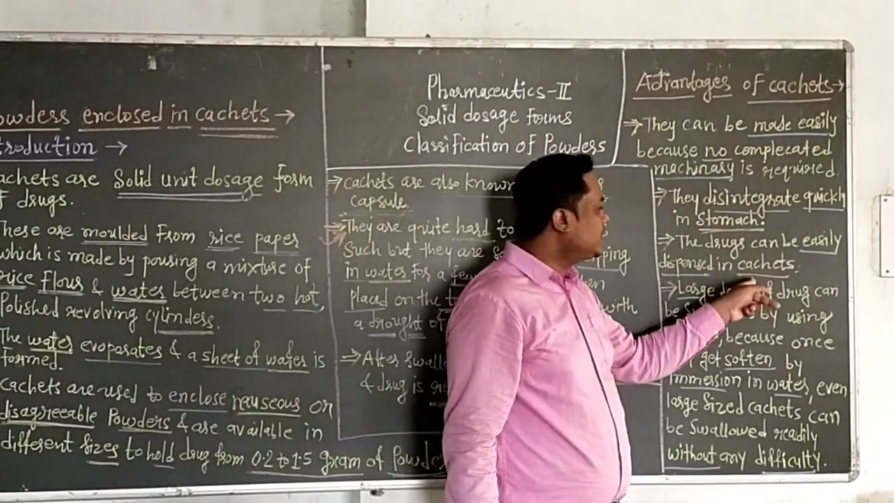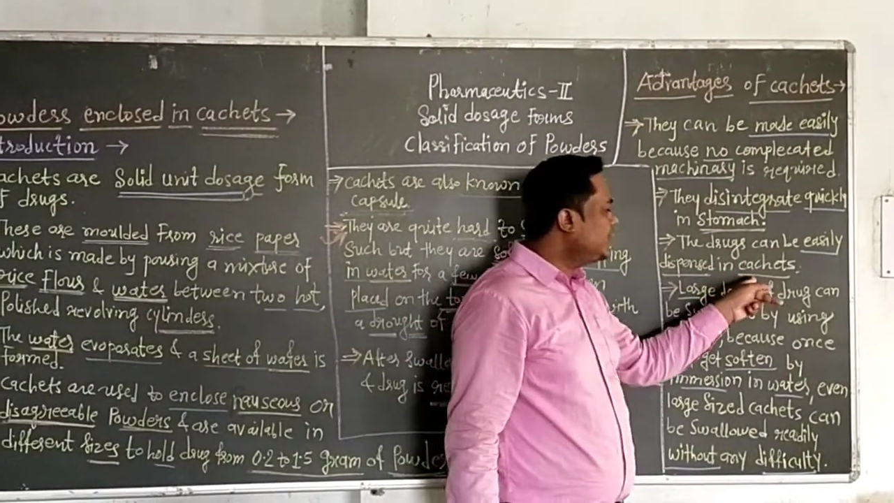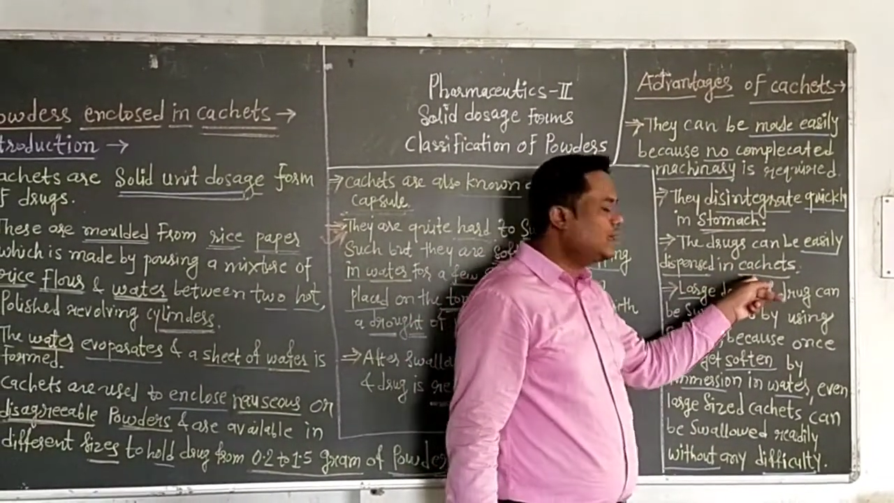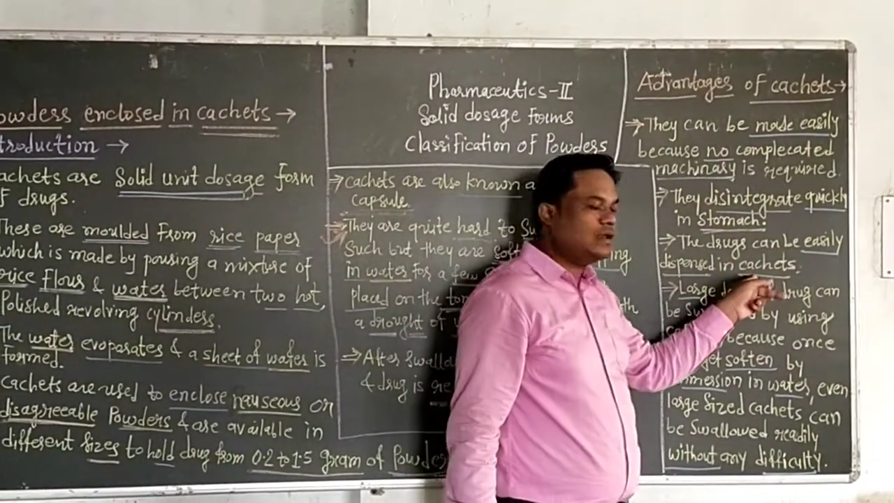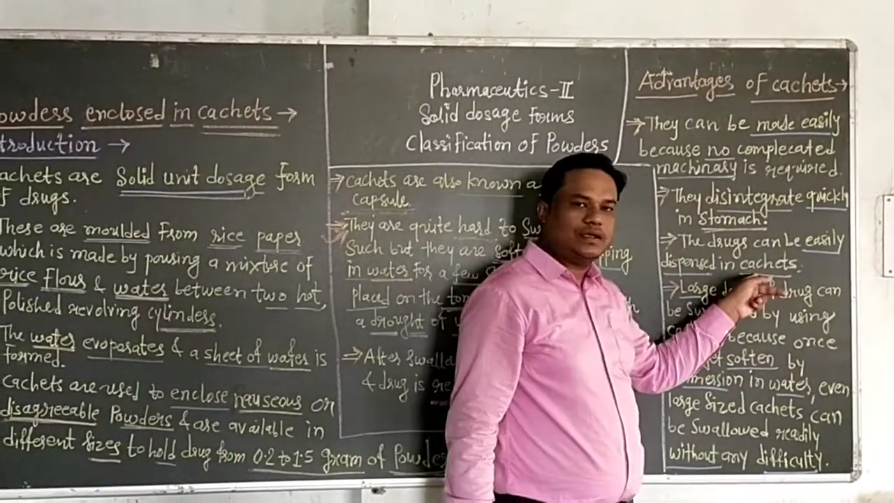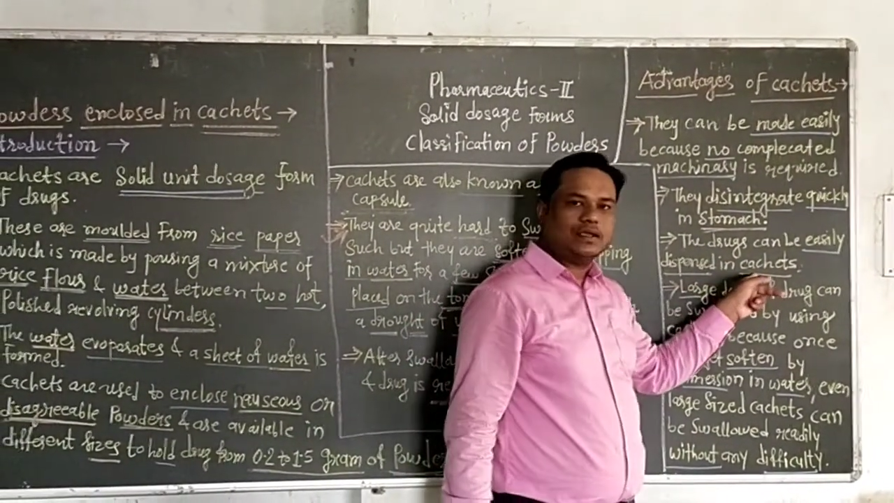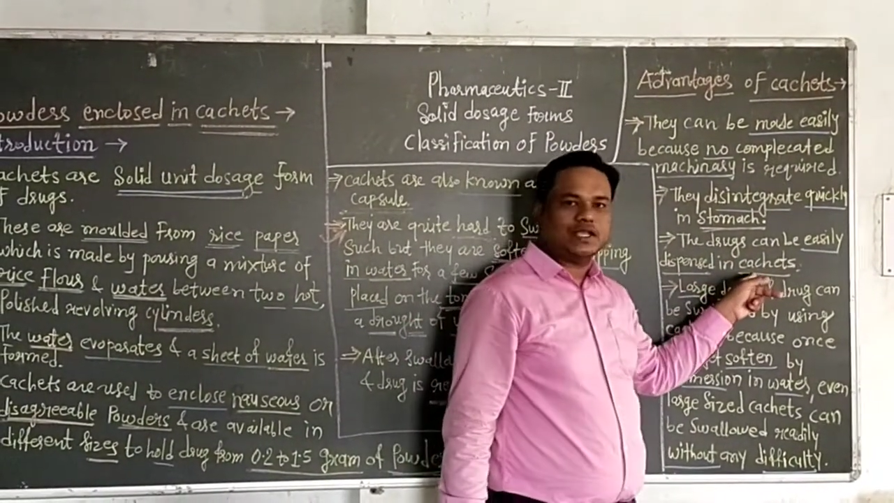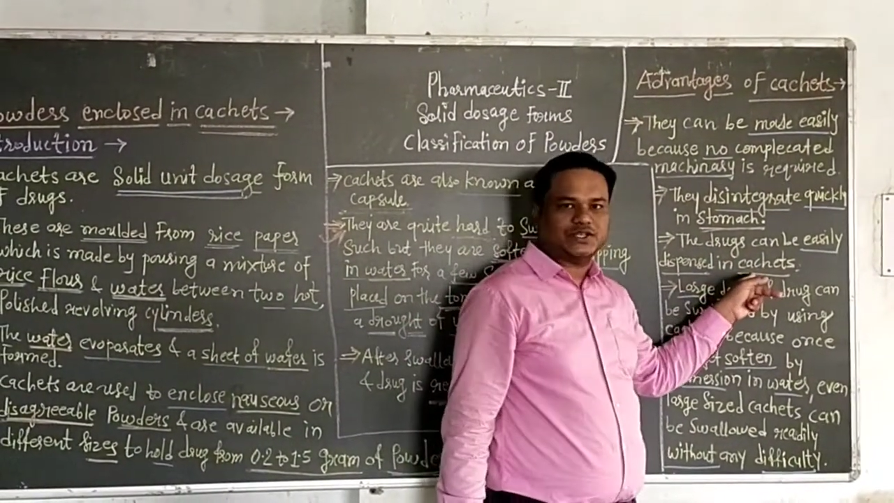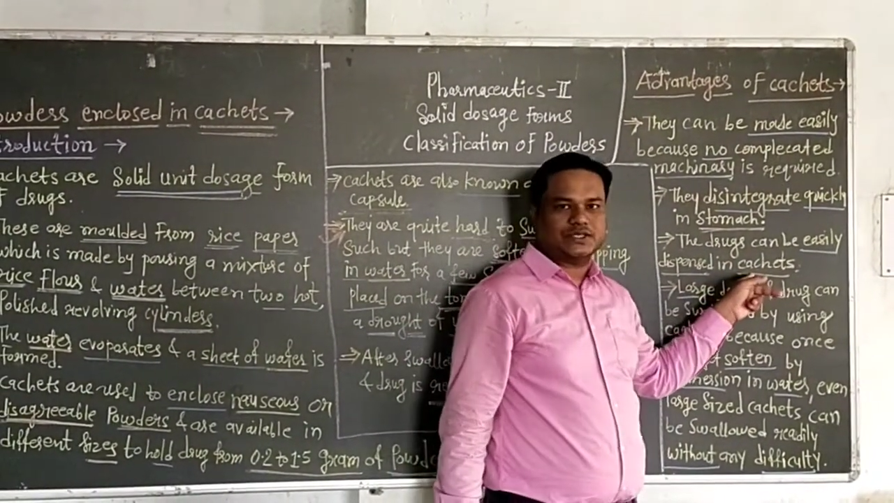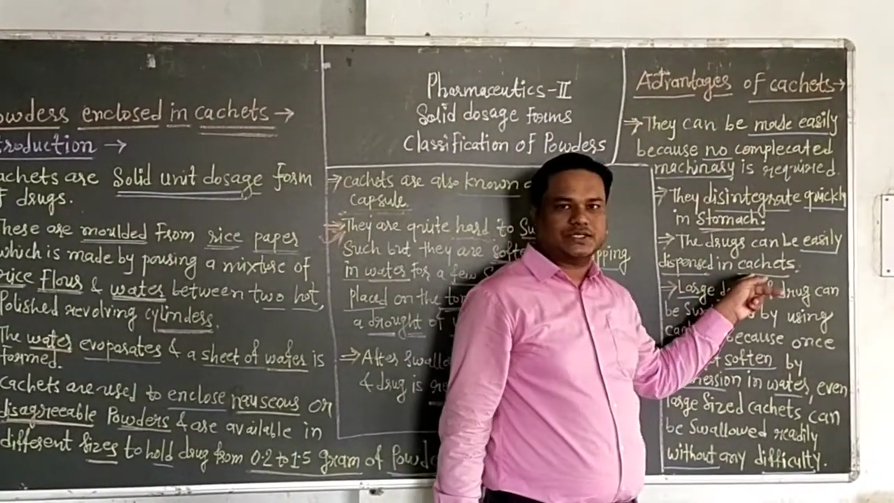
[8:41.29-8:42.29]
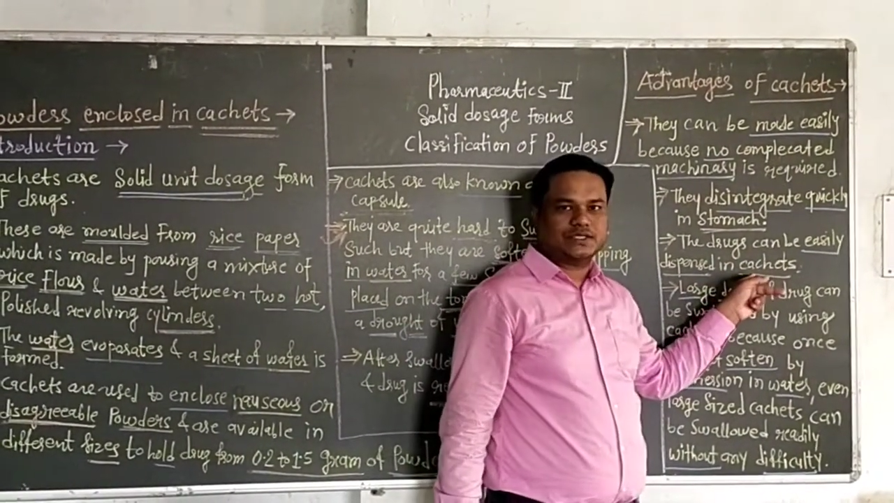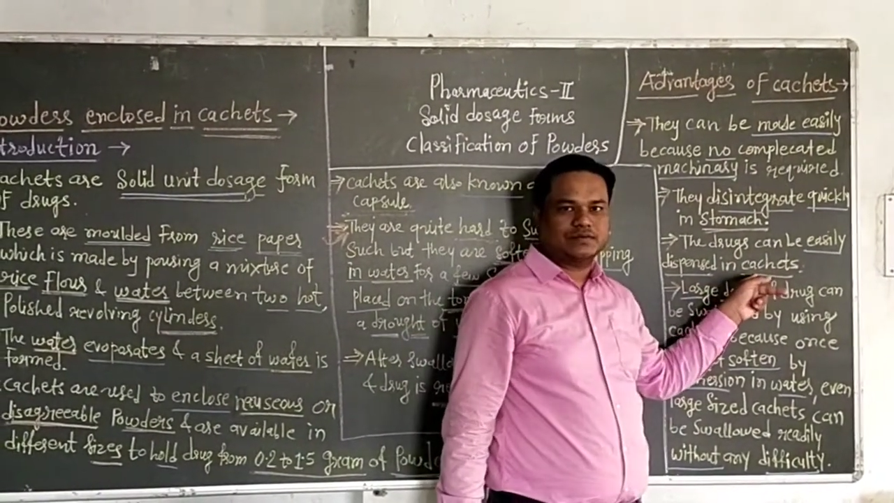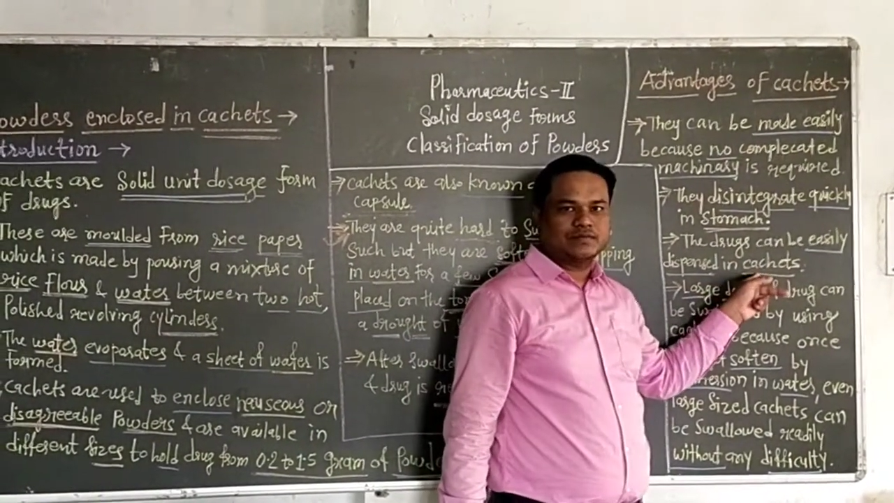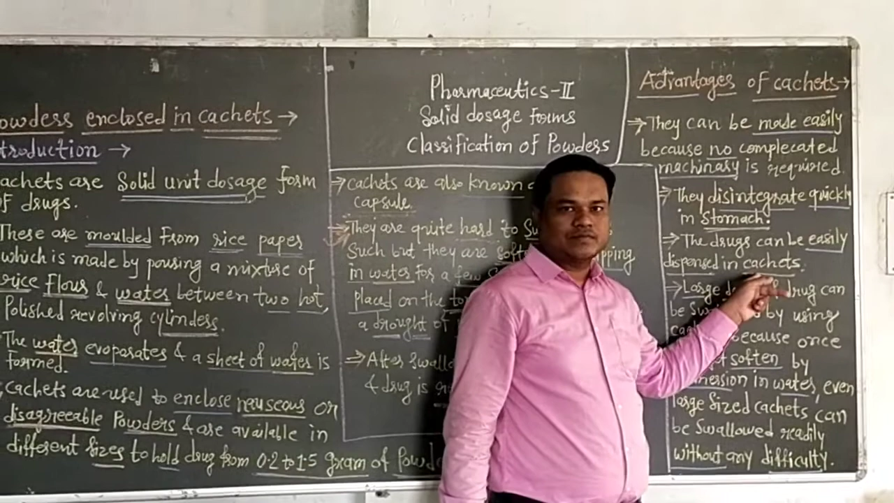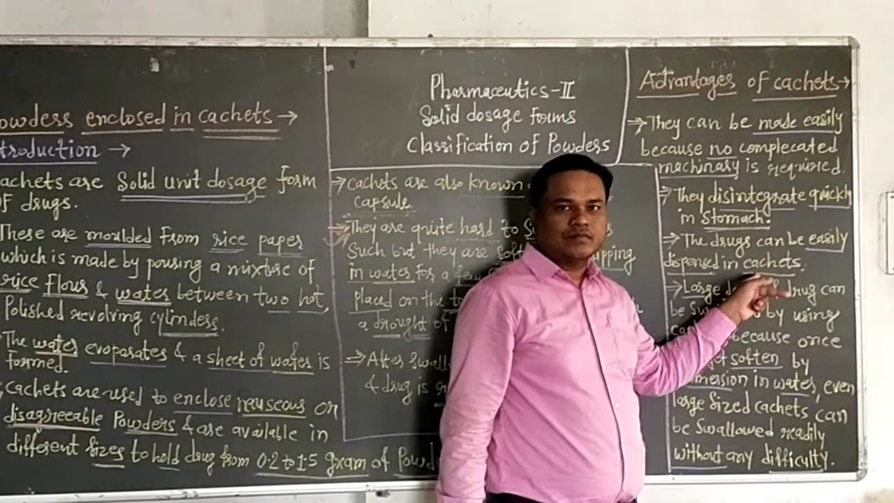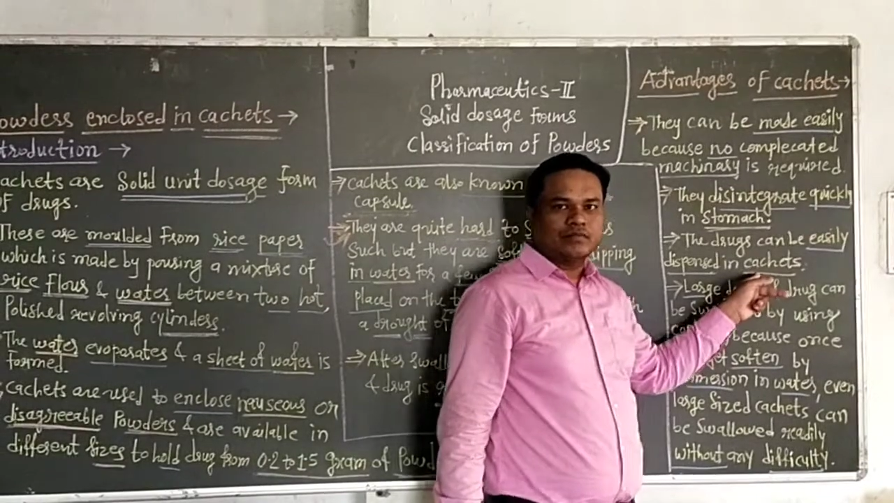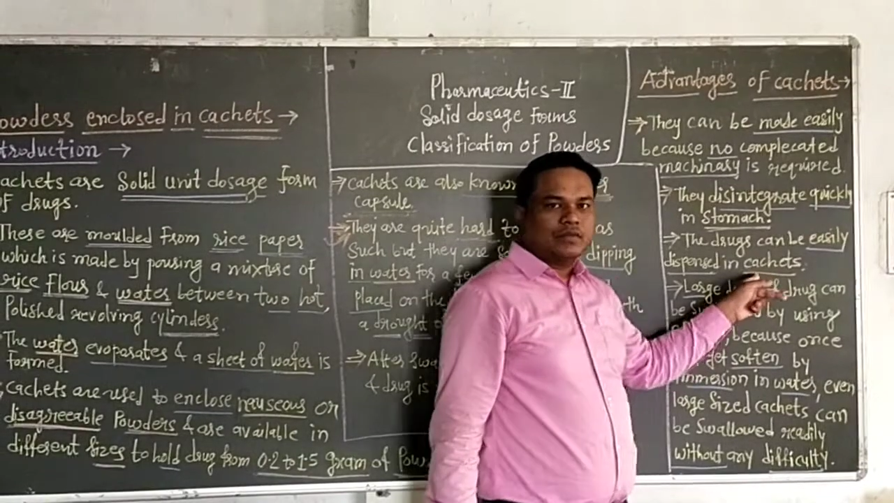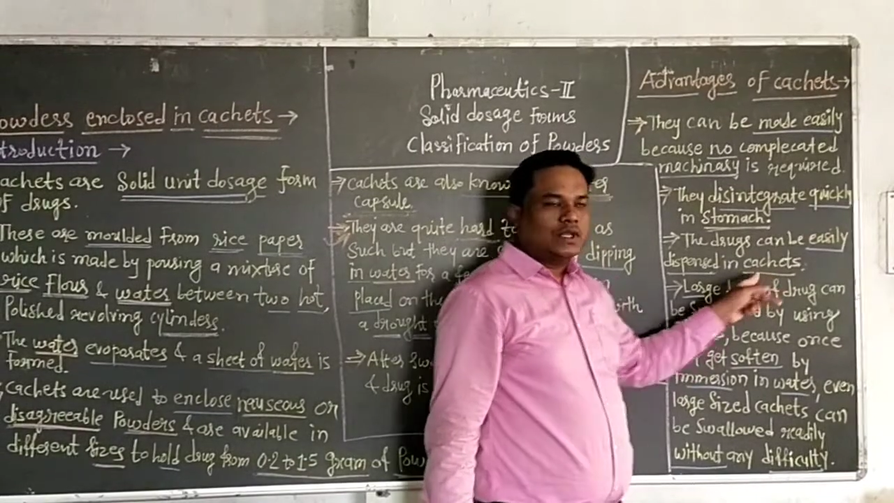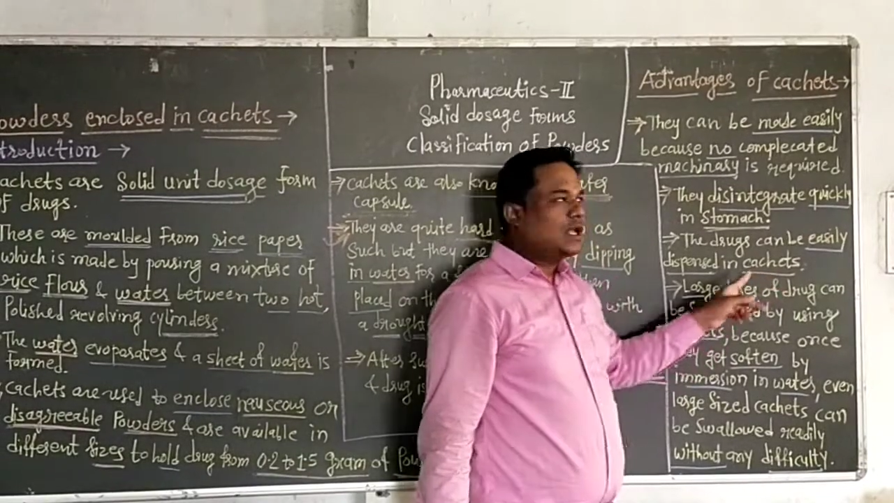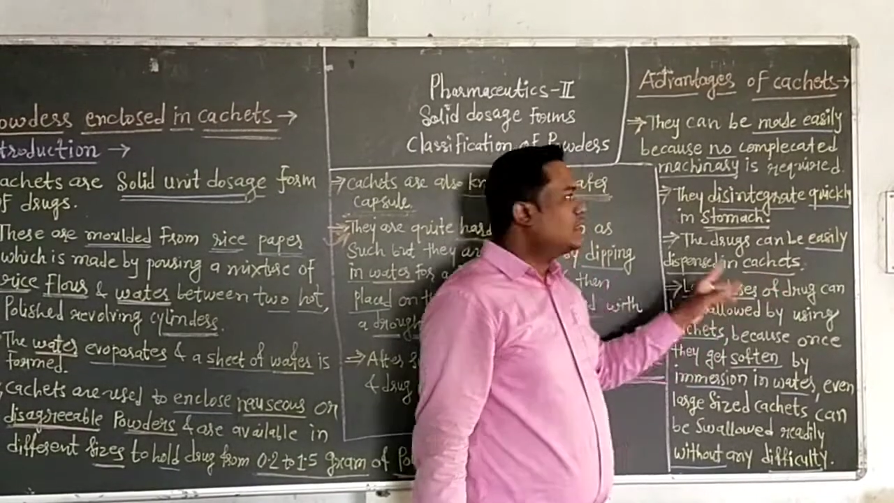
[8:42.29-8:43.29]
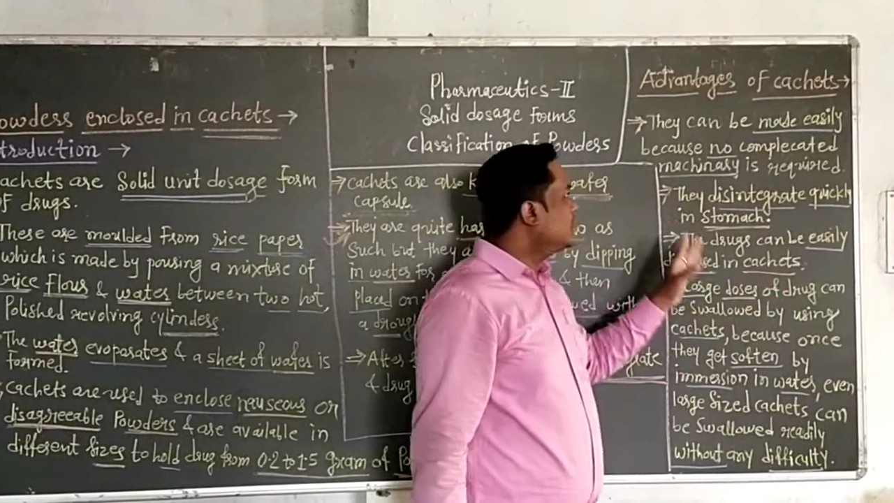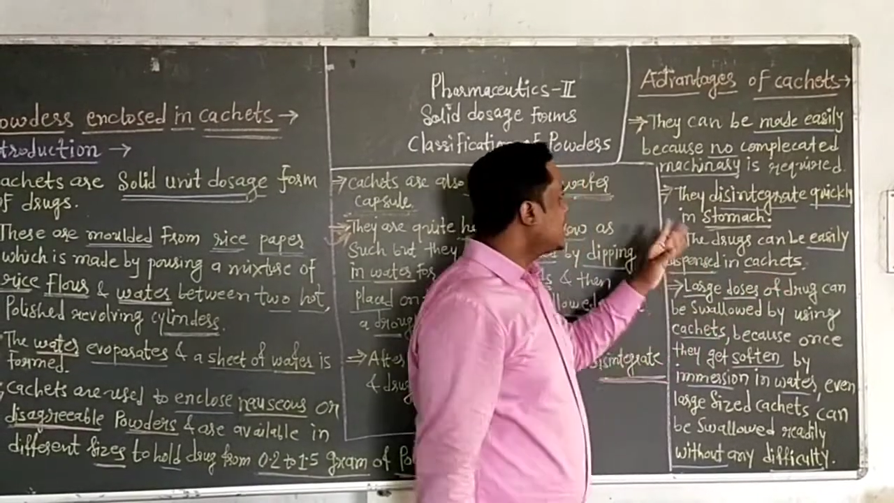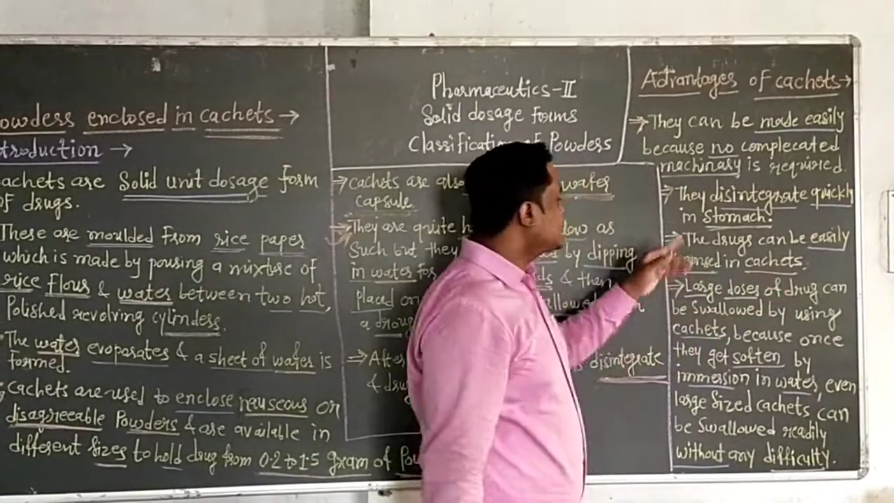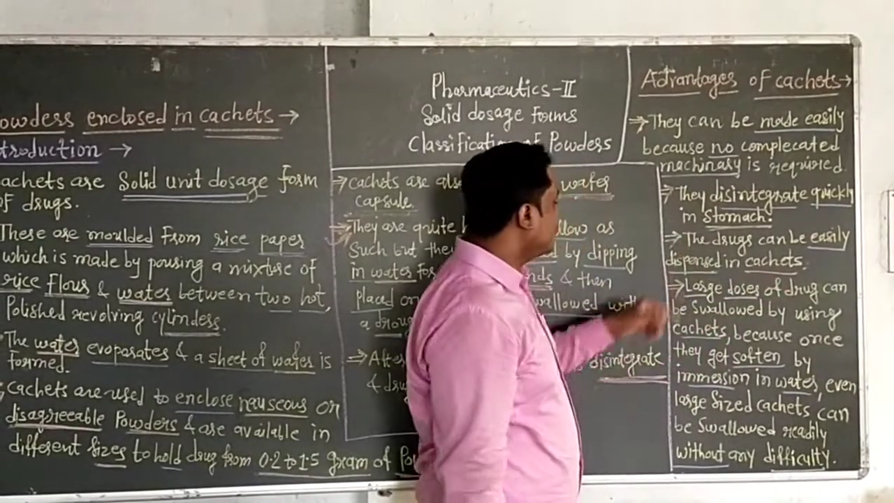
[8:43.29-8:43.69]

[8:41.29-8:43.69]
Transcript: in cachets. And the last